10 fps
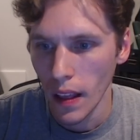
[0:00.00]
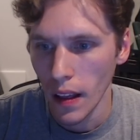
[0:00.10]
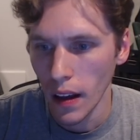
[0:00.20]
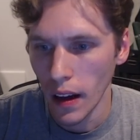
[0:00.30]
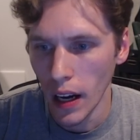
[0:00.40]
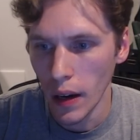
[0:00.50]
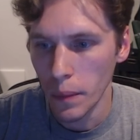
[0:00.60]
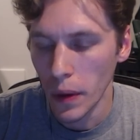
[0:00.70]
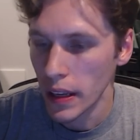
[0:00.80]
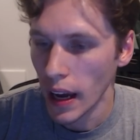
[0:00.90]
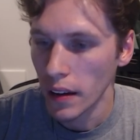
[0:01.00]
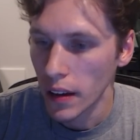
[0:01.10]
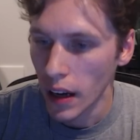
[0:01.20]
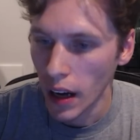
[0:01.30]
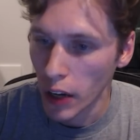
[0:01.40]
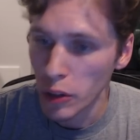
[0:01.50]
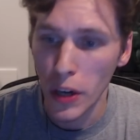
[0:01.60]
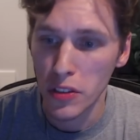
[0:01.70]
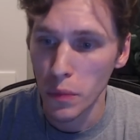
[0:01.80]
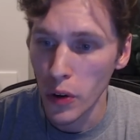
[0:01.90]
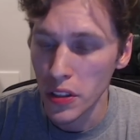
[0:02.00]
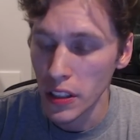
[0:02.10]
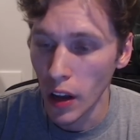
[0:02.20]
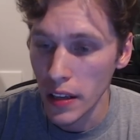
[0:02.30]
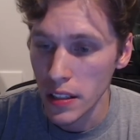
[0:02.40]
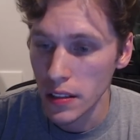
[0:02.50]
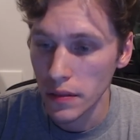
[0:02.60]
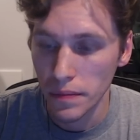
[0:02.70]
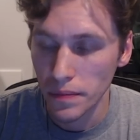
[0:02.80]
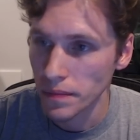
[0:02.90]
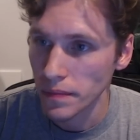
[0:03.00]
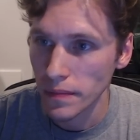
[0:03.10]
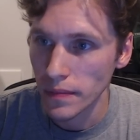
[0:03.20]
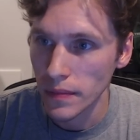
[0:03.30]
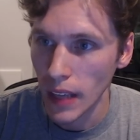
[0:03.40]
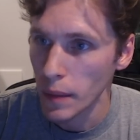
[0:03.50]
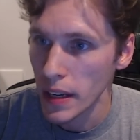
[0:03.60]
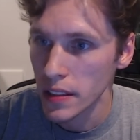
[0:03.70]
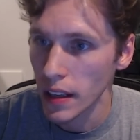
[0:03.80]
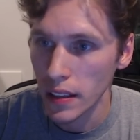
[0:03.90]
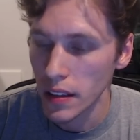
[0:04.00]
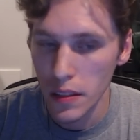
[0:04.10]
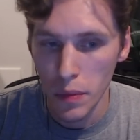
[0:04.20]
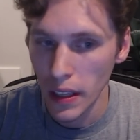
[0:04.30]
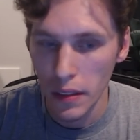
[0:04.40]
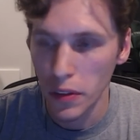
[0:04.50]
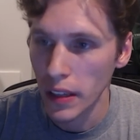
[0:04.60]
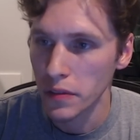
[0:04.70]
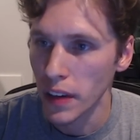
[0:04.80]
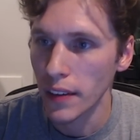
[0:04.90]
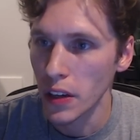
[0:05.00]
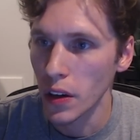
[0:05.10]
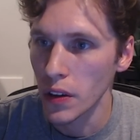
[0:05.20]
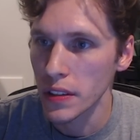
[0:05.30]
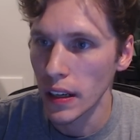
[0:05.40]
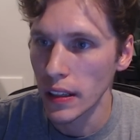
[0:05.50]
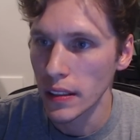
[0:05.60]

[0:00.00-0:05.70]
Uh, but yeah, 100 bucks from mostly lost. That makes like, there's been like fucking $500 tonight.